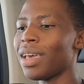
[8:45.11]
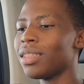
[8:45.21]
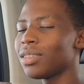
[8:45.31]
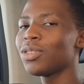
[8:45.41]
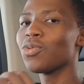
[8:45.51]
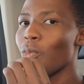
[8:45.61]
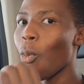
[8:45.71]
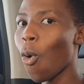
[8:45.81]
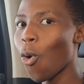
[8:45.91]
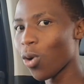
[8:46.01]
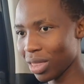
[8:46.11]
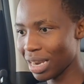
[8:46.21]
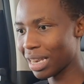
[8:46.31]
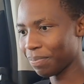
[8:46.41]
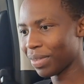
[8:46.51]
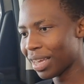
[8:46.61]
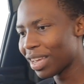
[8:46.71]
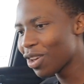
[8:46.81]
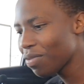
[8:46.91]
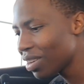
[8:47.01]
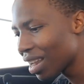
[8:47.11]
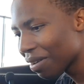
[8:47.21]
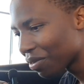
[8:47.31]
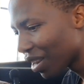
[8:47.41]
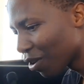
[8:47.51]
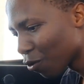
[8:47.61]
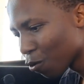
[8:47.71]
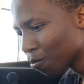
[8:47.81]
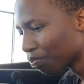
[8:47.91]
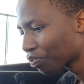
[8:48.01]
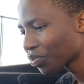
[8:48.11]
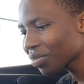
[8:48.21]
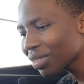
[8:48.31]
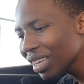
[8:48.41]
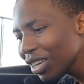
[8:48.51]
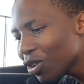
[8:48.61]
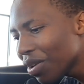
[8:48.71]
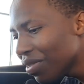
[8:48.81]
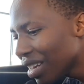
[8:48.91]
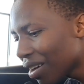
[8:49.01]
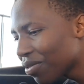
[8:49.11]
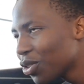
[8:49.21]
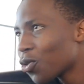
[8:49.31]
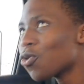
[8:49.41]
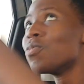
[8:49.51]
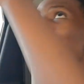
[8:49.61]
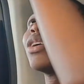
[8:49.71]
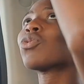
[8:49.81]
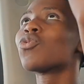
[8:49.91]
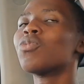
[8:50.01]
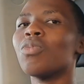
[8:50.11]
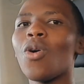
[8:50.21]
This is more than it. You have enough leg room. You have enough new room, headroom.